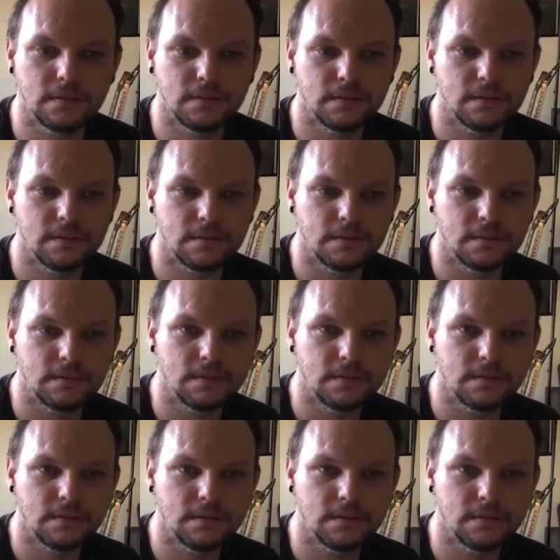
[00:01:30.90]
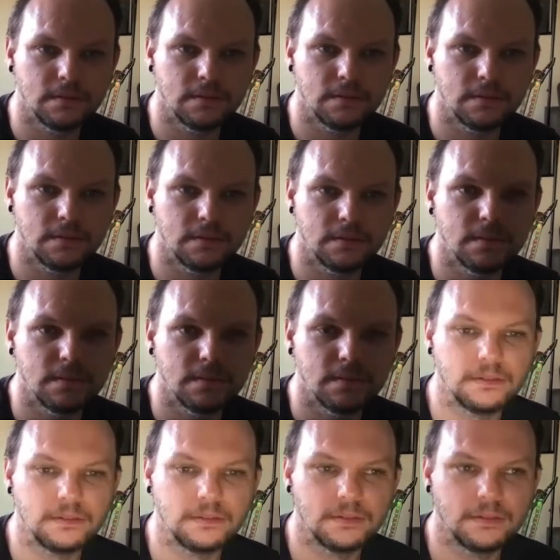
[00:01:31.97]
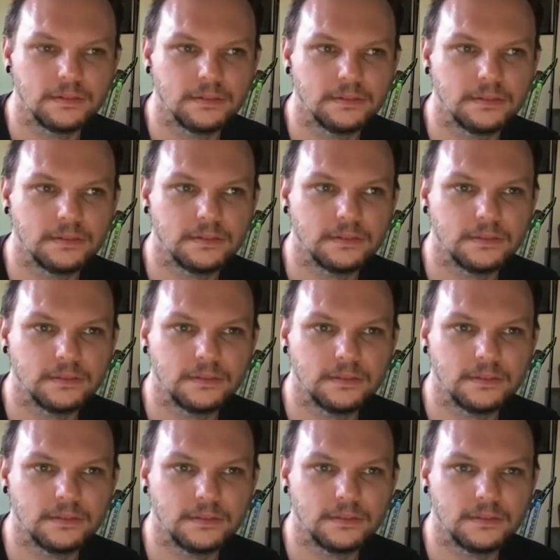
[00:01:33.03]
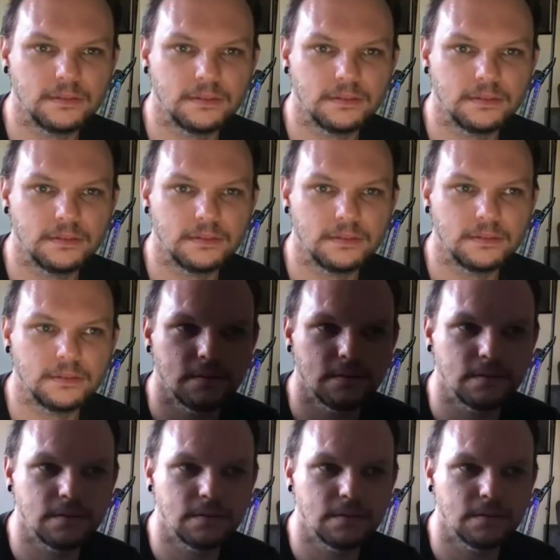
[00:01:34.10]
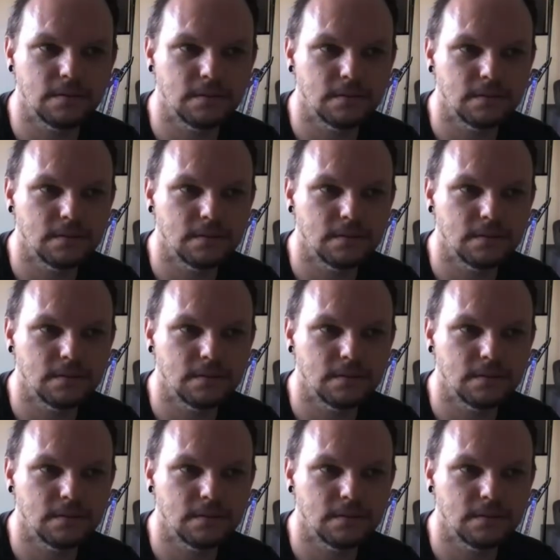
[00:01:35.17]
No words are spoken by the person on screen.